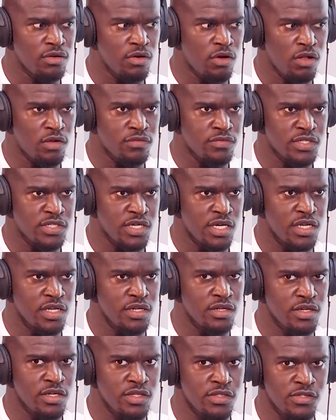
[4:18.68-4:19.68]
all of a sudden
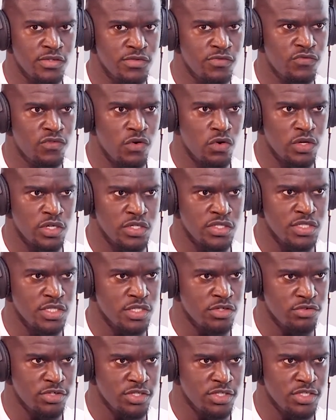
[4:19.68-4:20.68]
its focus
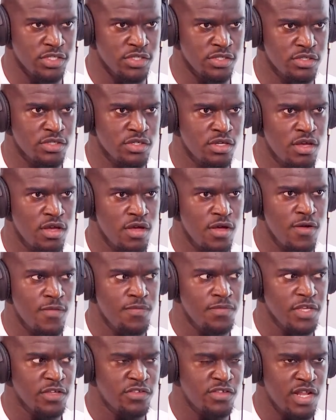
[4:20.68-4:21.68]
increases
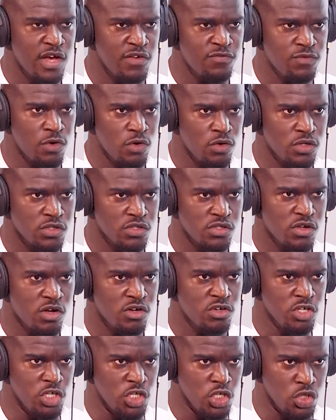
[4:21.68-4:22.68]
it's not focused on
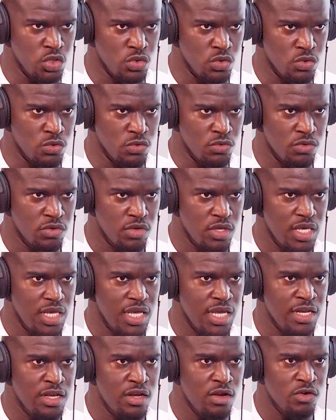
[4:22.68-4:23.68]
you
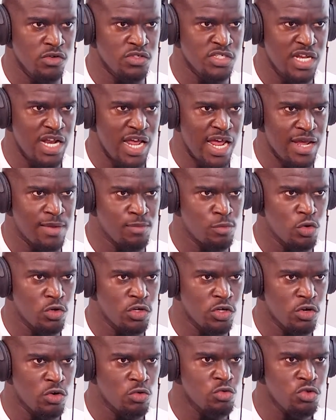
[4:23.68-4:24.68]
it knows that I am going to
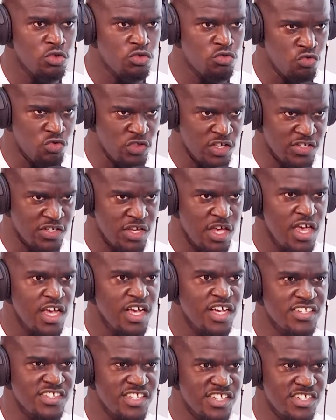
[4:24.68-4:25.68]
You're go through this
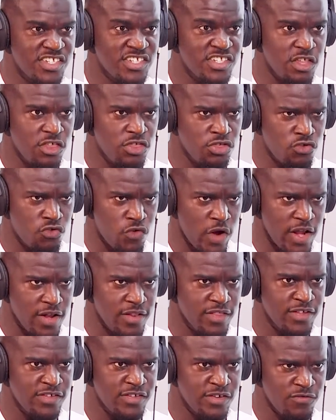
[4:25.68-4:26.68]
because this is the threat
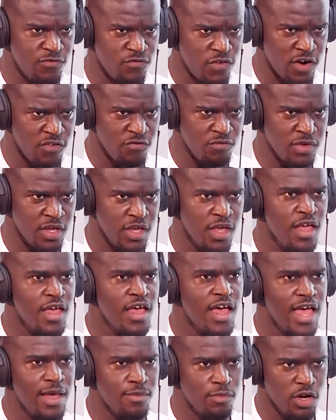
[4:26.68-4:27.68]
that's in front of me.
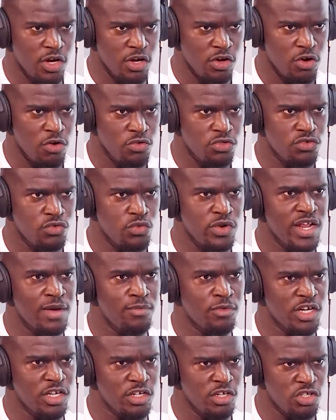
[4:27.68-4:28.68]
I'm going to go through it. I'm
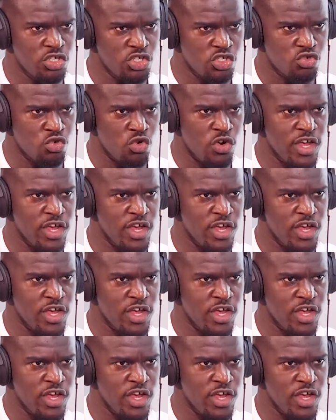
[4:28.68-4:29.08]
going to destroy. So they're